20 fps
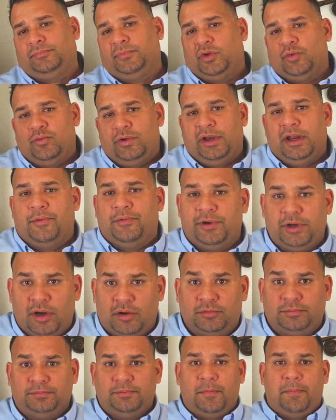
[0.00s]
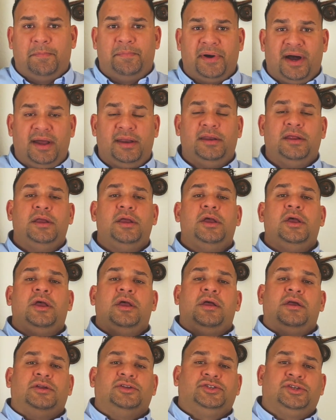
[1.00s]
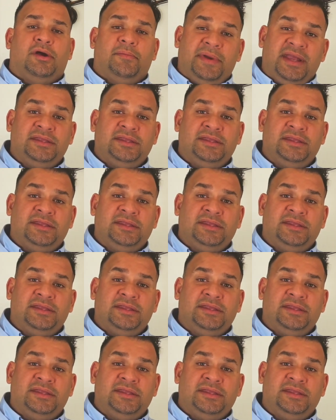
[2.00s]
we never know. But some